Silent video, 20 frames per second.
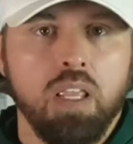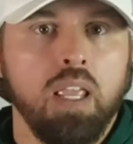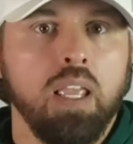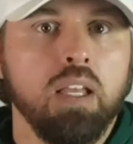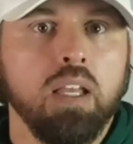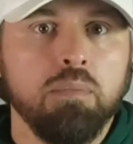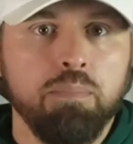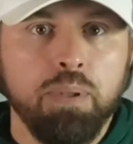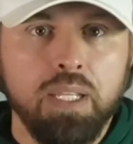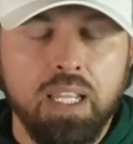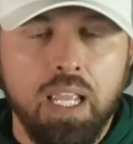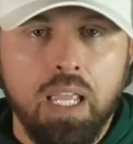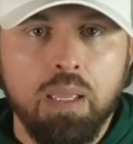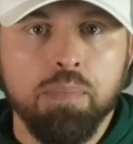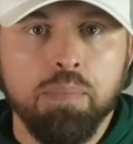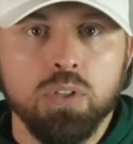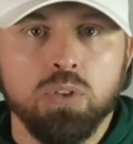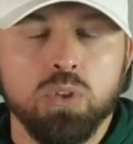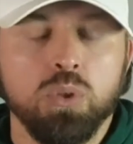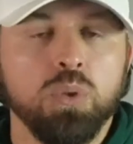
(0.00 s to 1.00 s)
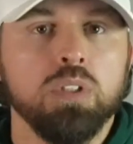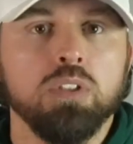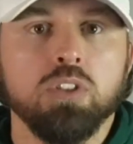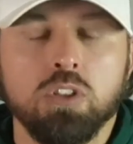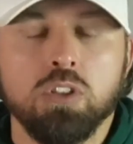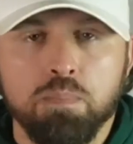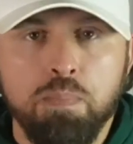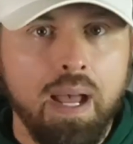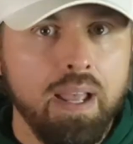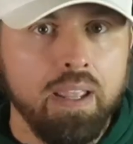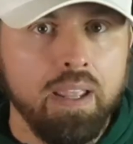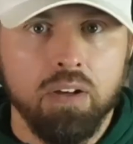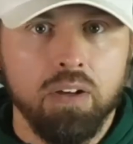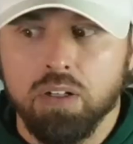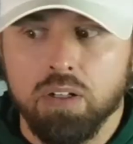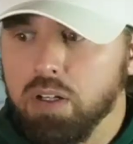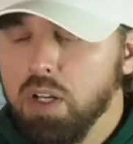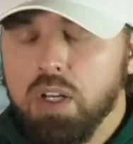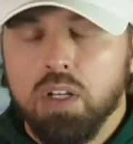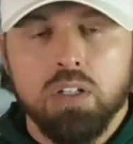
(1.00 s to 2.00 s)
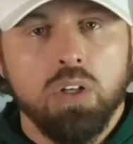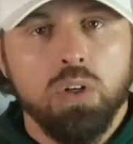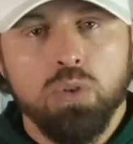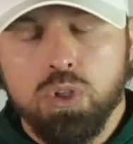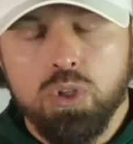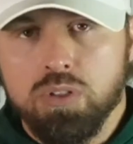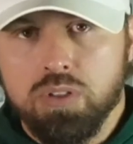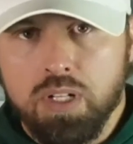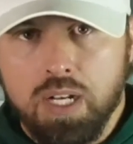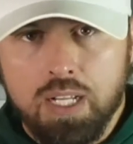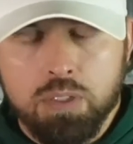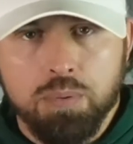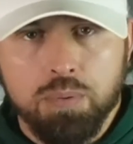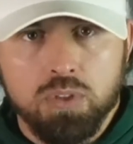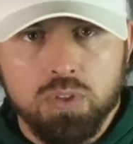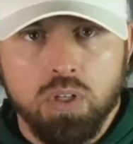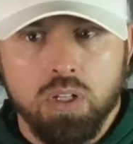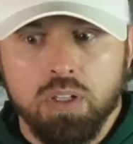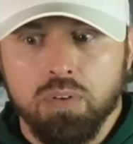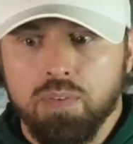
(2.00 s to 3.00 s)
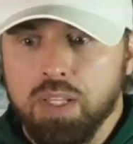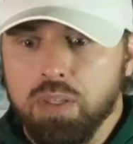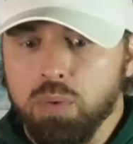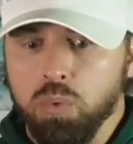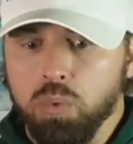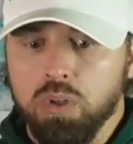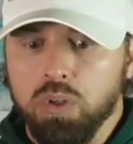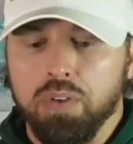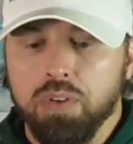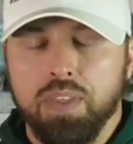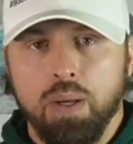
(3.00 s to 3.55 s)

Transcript: and being able to inspire coaches and experts all around the world,